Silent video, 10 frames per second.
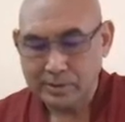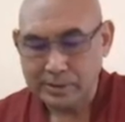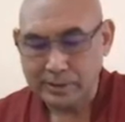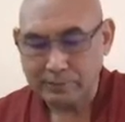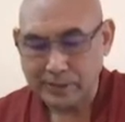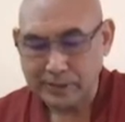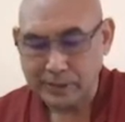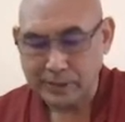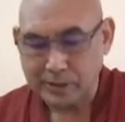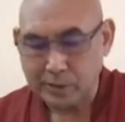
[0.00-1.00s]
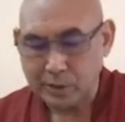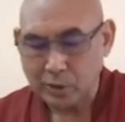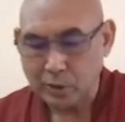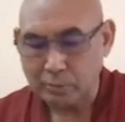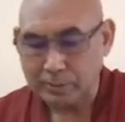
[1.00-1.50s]
Selflessness
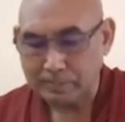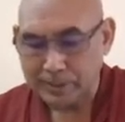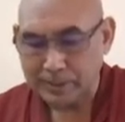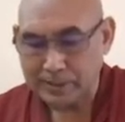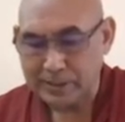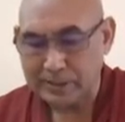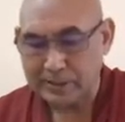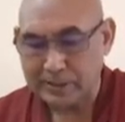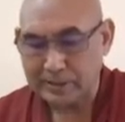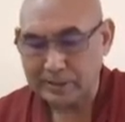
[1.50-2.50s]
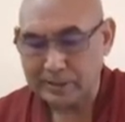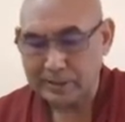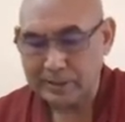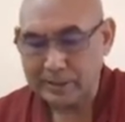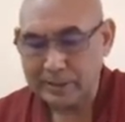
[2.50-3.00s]
of the person.
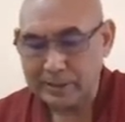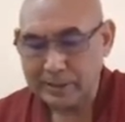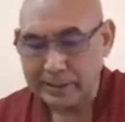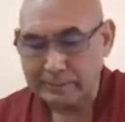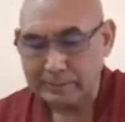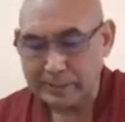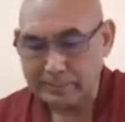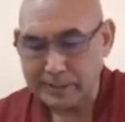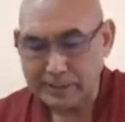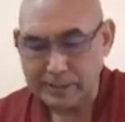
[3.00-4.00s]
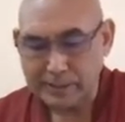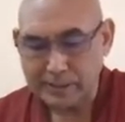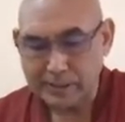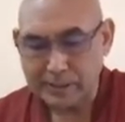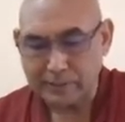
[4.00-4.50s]
Its
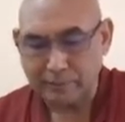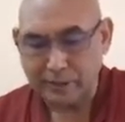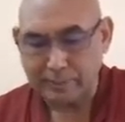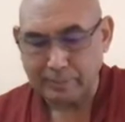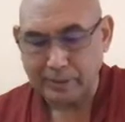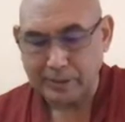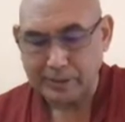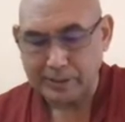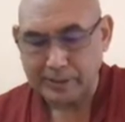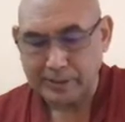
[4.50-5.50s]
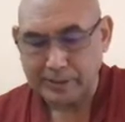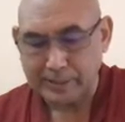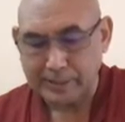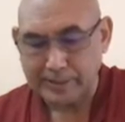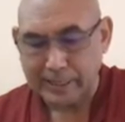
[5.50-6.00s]
absence in the phenomena such
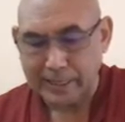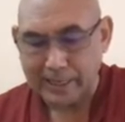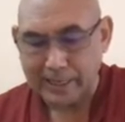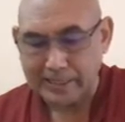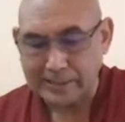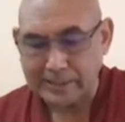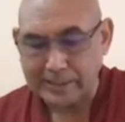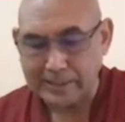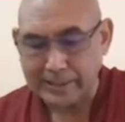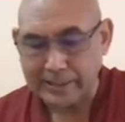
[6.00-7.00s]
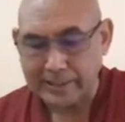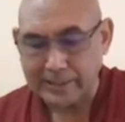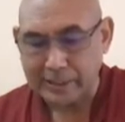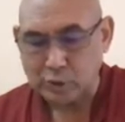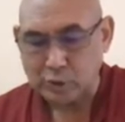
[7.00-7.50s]
as eyes,
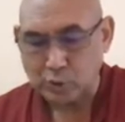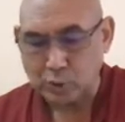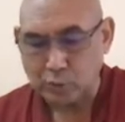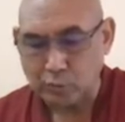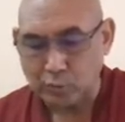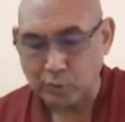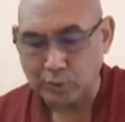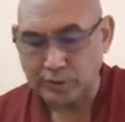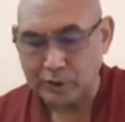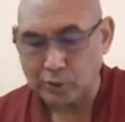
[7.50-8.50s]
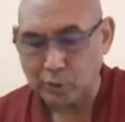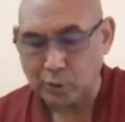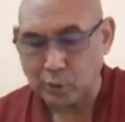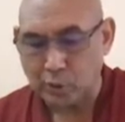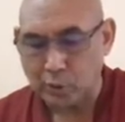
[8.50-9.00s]
air, and so forth is
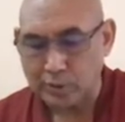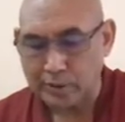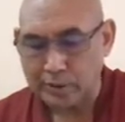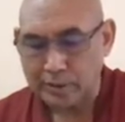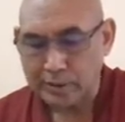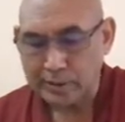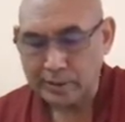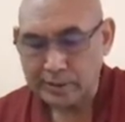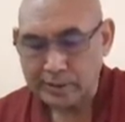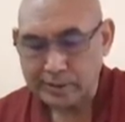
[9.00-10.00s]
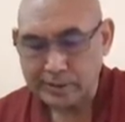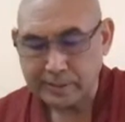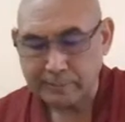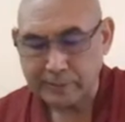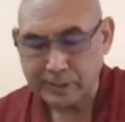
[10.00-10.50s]
called
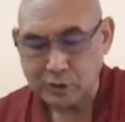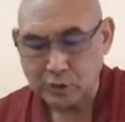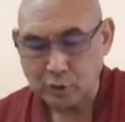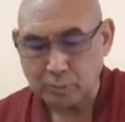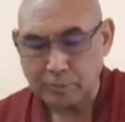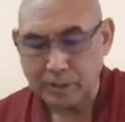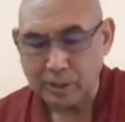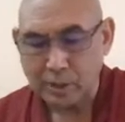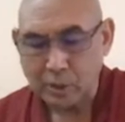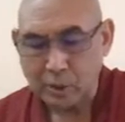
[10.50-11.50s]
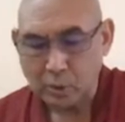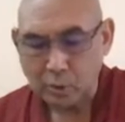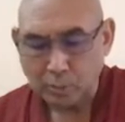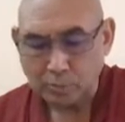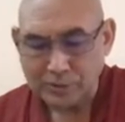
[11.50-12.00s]
selflessness of the
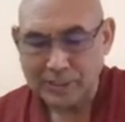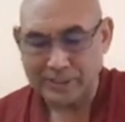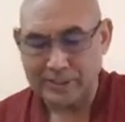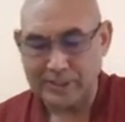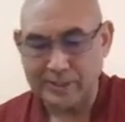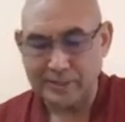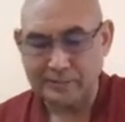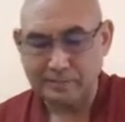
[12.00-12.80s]
object.